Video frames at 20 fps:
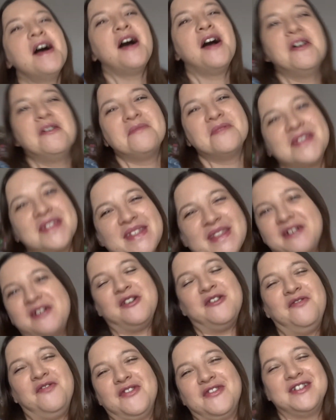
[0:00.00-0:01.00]
I'm a
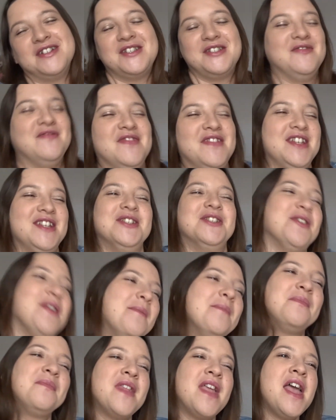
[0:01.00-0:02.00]
sucker for a souvenir
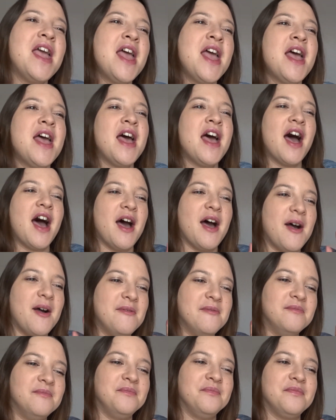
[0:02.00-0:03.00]
shop.
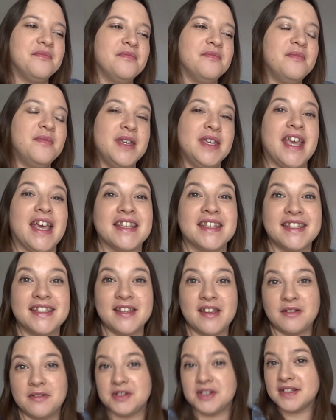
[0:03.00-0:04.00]
But yes,
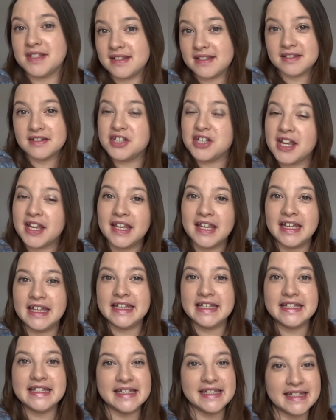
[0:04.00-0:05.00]
so just checking
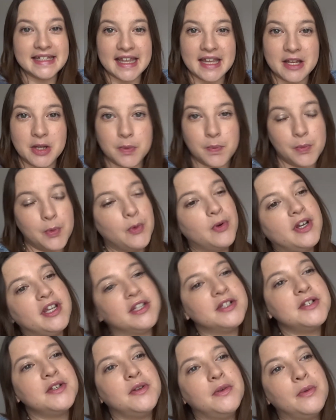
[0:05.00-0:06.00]
in to say good
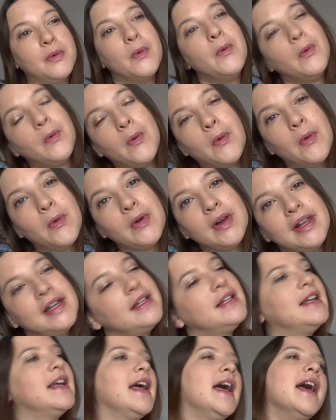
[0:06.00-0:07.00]
morning to you all,
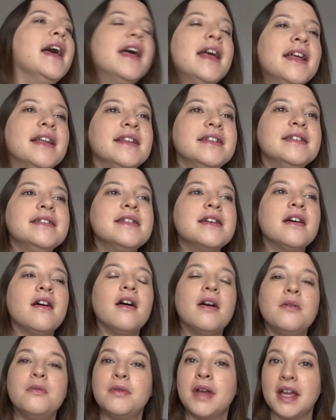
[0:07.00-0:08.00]
and
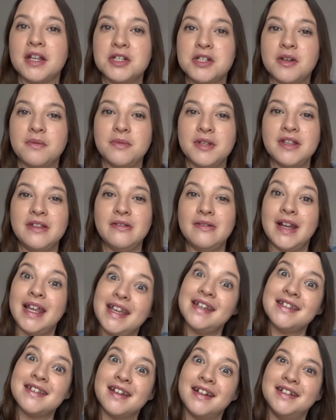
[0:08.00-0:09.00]
I will catch up with you
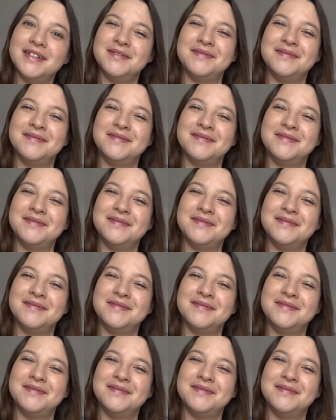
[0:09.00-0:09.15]
later.